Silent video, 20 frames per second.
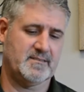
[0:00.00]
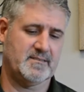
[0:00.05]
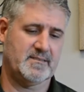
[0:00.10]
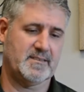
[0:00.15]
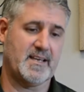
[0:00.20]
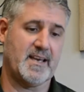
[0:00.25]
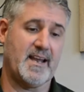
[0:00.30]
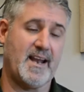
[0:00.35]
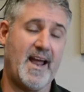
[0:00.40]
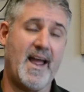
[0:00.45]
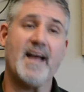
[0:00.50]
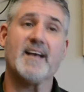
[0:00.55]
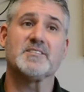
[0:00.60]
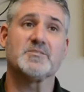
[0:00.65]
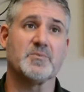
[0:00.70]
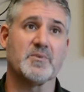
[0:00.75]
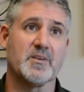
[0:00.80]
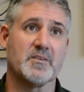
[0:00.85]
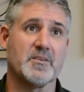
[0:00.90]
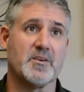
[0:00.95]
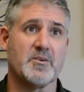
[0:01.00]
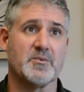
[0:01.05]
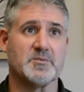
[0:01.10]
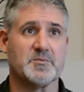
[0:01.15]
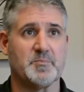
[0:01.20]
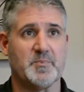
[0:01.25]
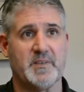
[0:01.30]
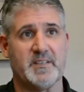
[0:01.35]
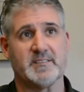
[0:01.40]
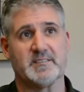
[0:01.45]
that has one of those,
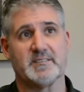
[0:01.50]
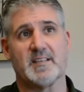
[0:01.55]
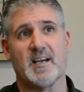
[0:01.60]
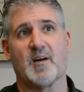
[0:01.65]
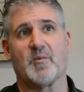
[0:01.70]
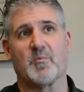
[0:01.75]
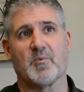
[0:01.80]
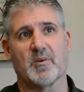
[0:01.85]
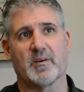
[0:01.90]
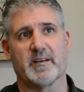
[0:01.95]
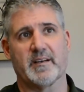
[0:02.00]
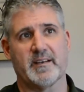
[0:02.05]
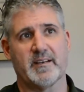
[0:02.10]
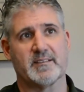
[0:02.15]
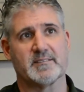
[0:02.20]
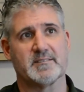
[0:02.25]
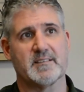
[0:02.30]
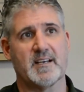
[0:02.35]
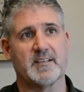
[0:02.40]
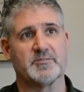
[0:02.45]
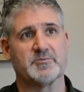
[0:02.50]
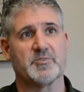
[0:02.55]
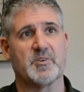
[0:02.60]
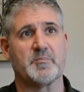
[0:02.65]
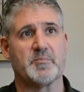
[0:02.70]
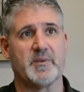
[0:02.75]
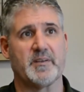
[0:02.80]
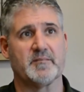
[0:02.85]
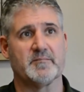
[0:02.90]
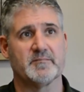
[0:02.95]
but it's not working, it's not
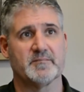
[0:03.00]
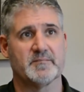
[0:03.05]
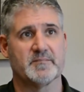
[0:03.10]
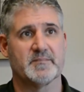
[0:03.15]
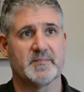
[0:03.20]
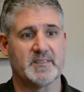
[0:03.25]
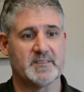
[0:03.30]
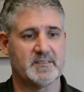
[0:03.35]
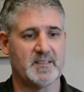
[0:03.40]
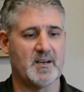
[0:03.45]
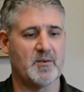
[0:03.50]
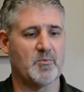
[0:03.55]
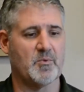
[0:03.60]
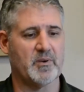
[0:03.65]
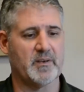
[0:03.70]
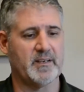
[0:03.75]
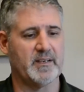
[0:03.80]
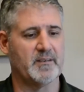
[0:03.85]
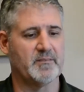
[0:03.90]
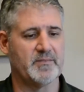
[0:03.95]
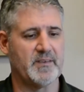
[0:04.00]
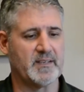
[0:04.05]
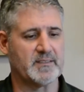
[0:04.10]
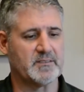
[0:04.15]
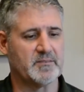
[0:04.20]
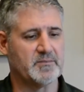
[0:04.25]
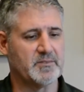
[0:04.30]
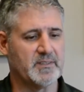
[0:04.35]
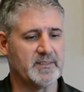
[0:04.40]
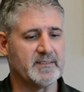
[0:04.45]
tripping, it's not working
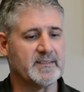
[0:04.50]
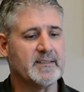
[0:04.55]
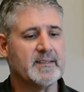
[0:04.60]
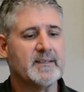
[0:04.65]
effectively.